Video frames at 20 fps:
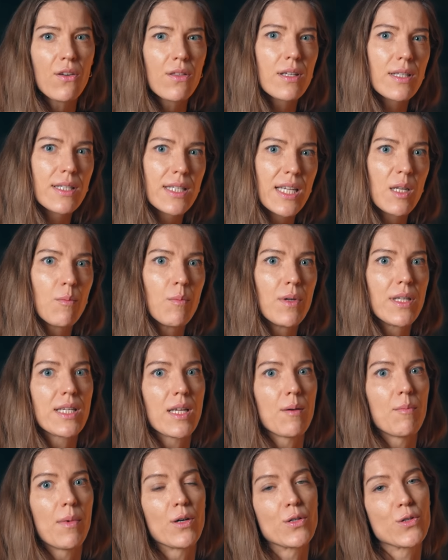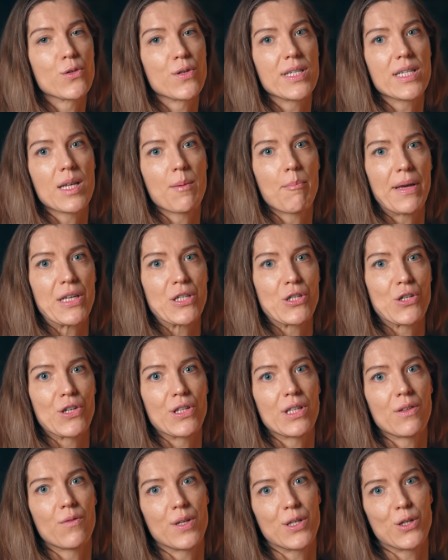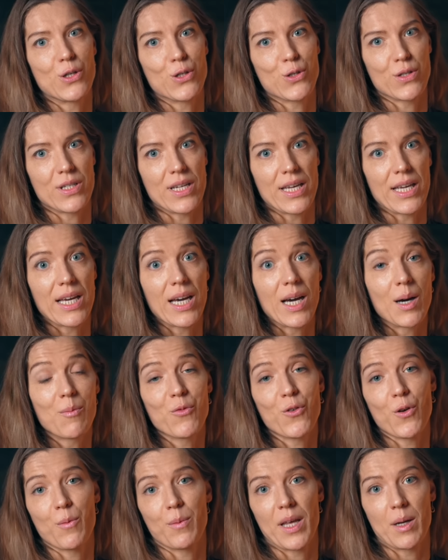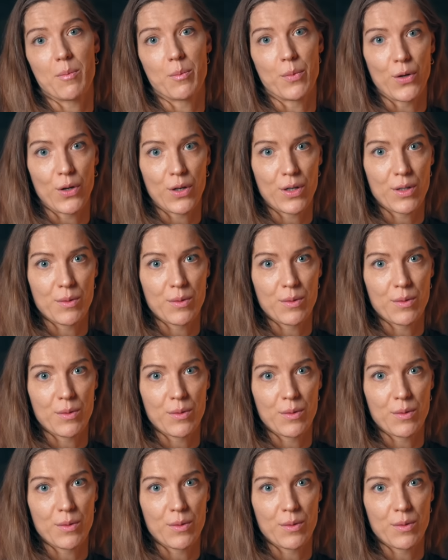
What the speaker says: of the tidbits about trees I mentioned in the video today come from that book.